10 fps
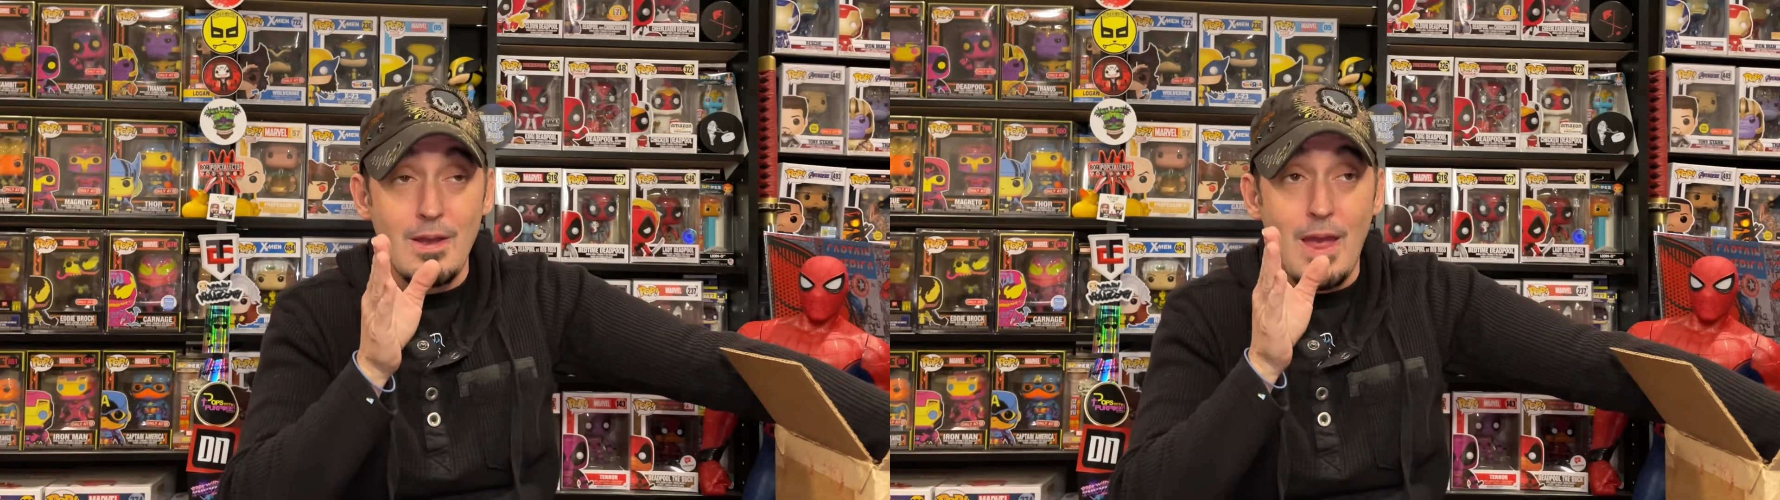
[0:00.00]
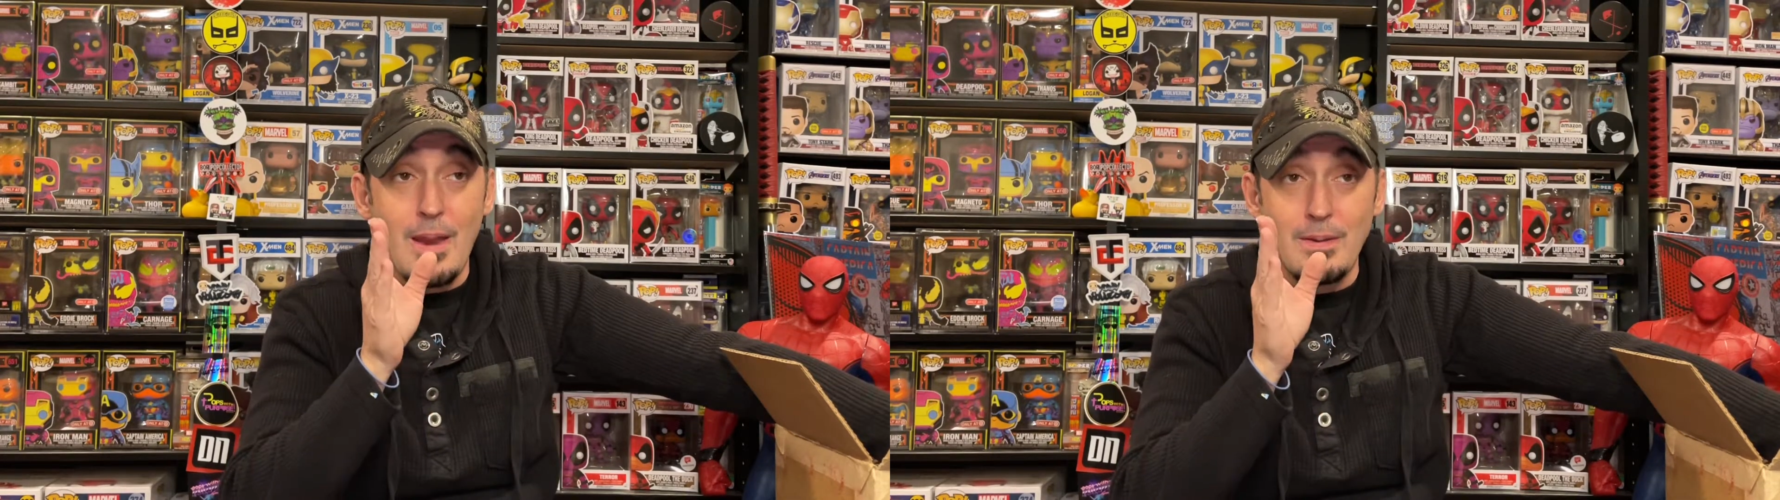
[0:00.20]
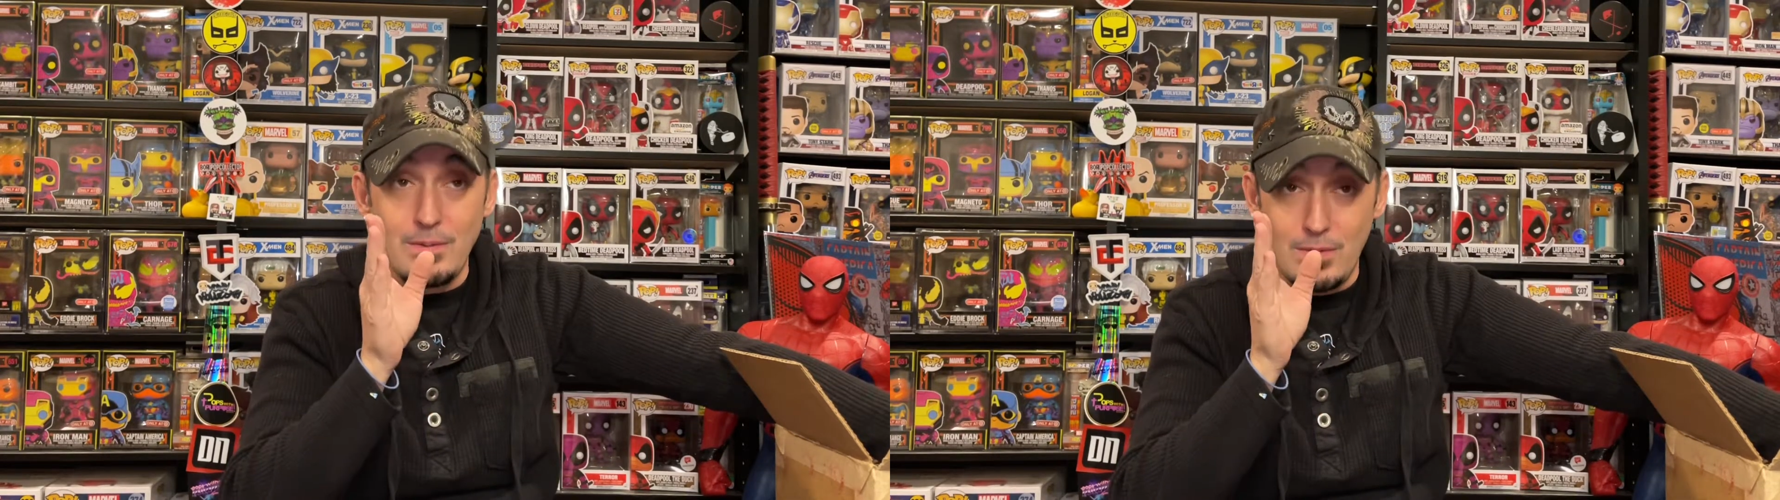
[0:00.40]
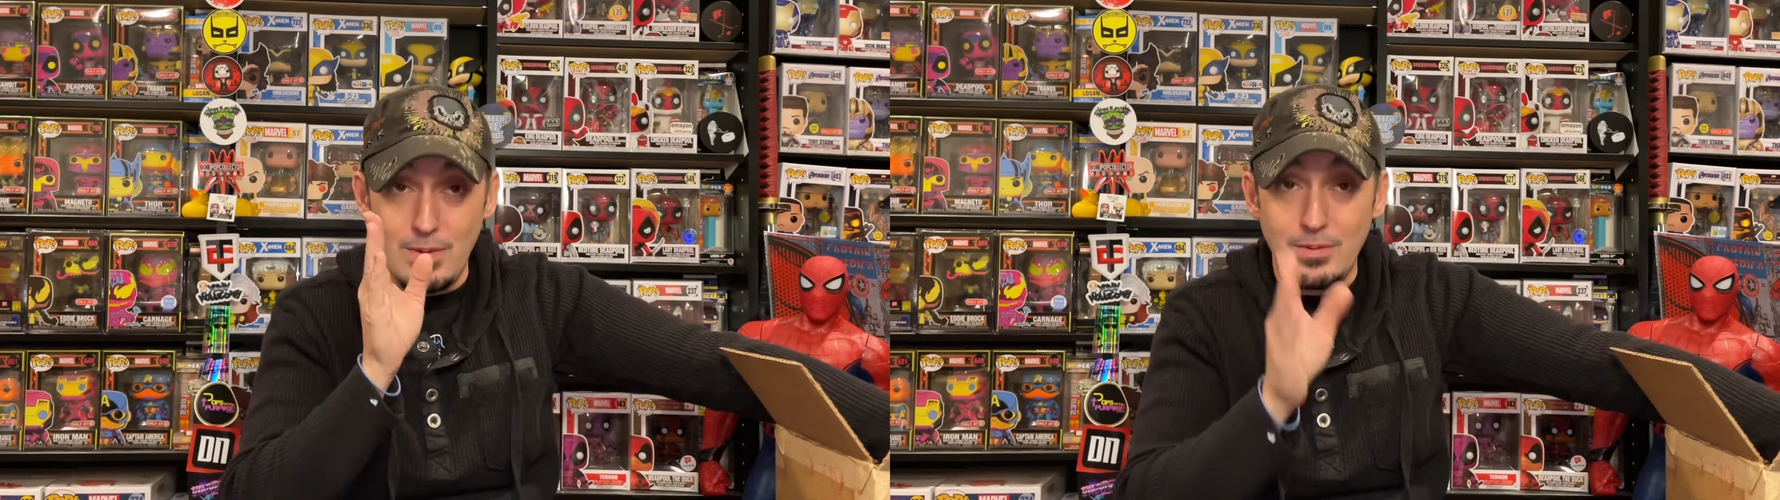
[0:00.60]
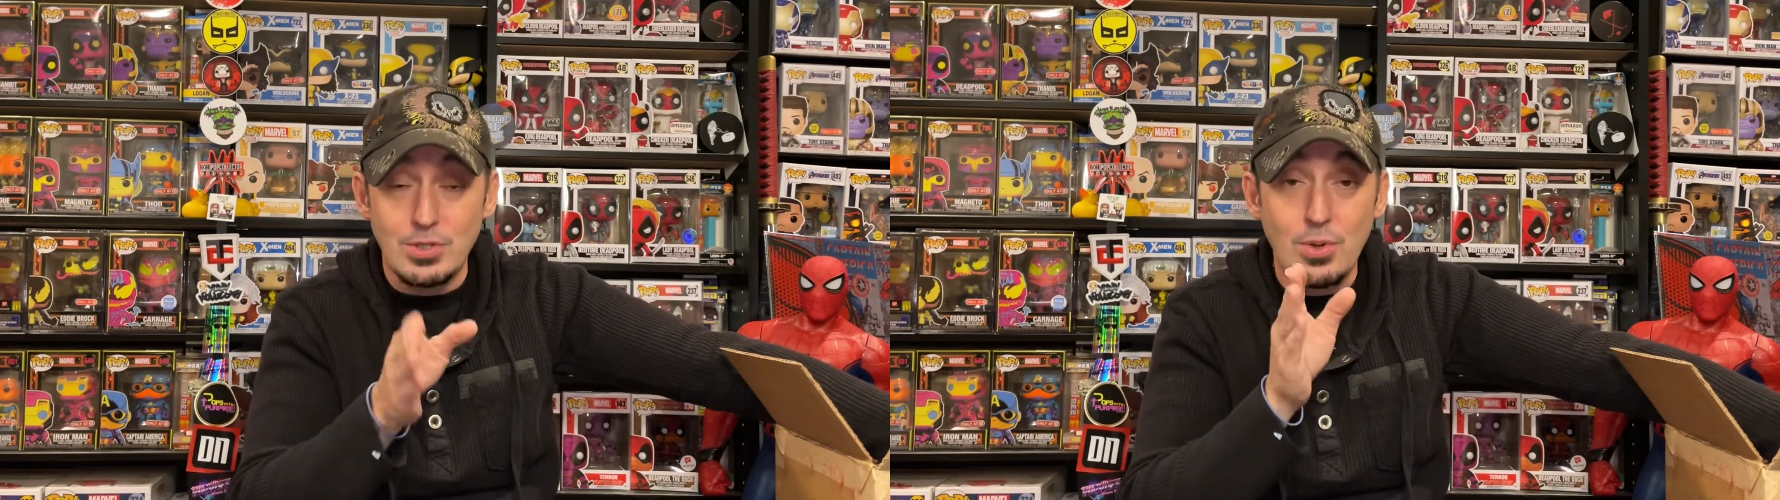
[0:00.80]
and
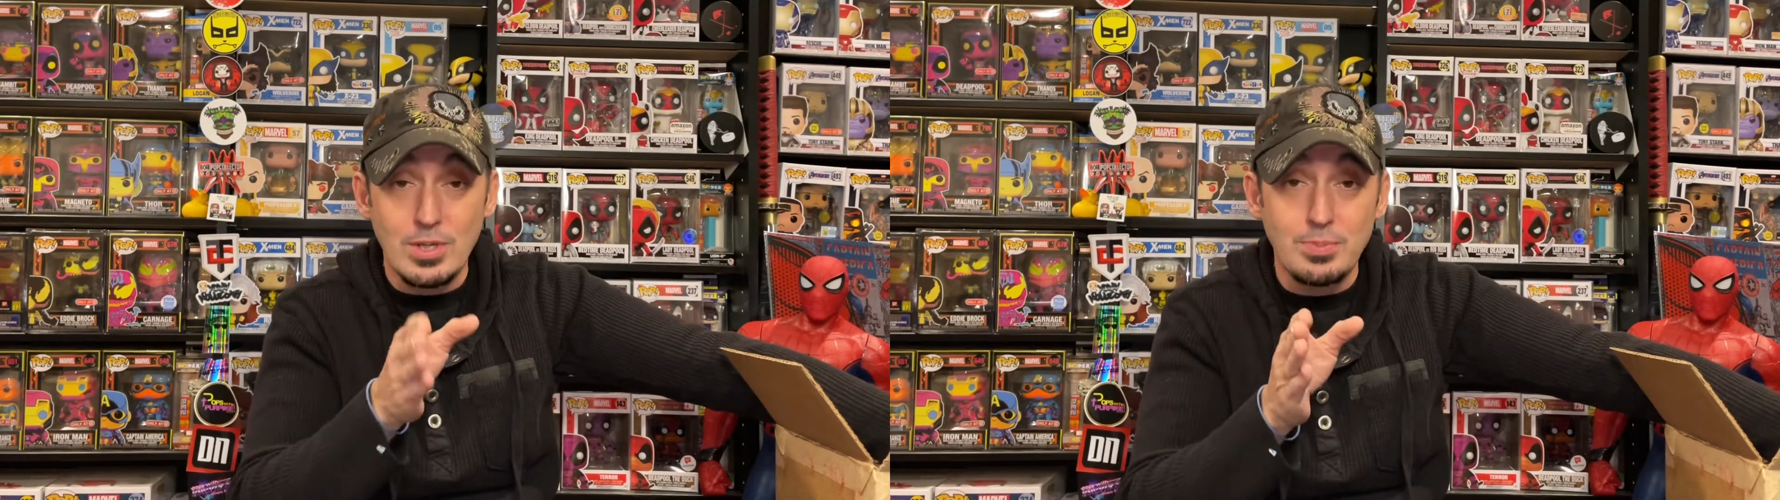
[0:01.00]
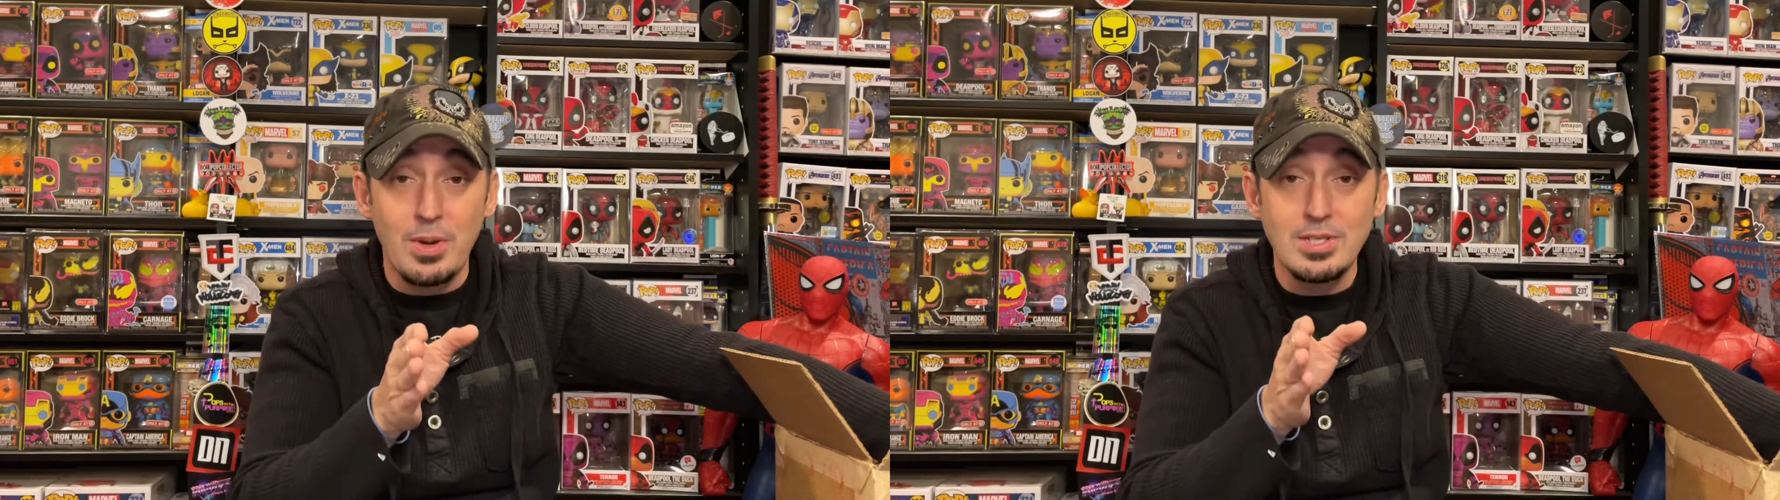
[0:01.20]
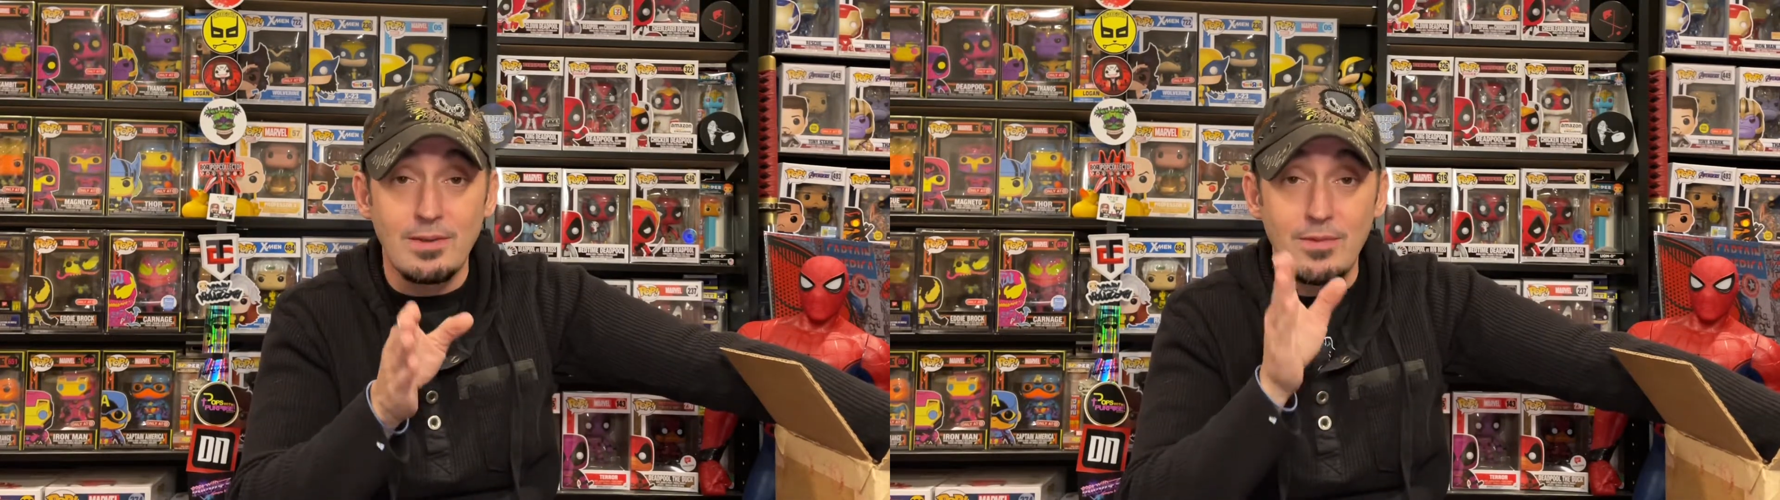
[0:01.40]
showed his pressing